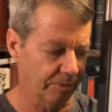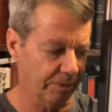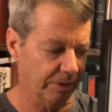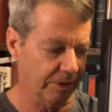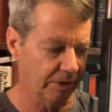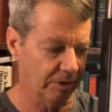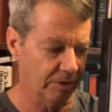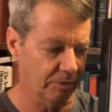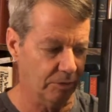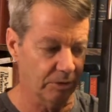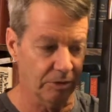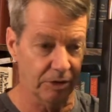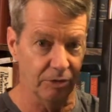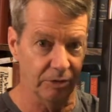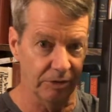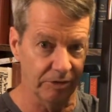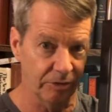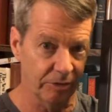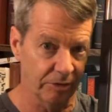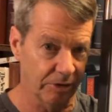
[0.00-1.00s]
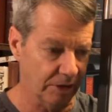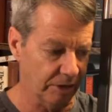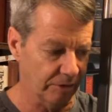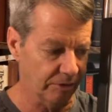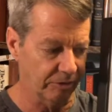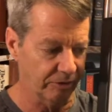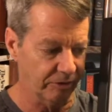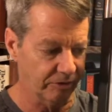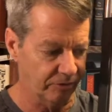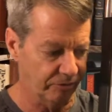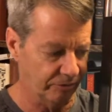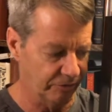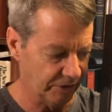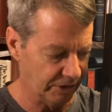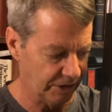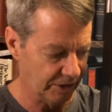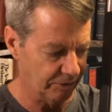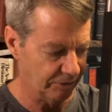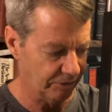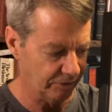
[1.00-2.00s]
but we'll go into another
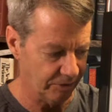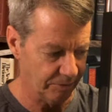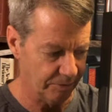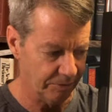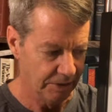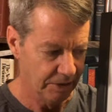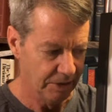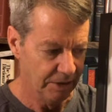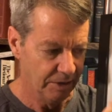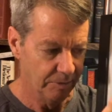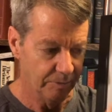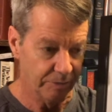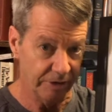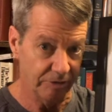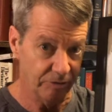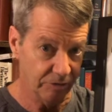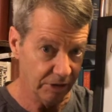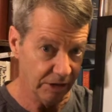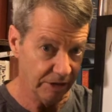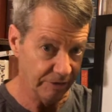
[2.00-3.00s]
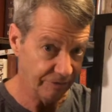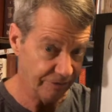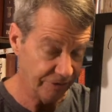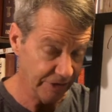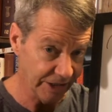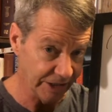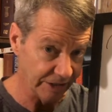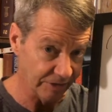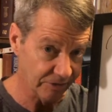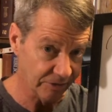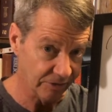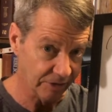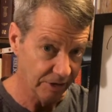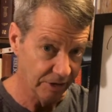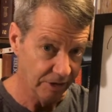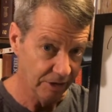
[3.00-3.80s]
video or something. But it really fits.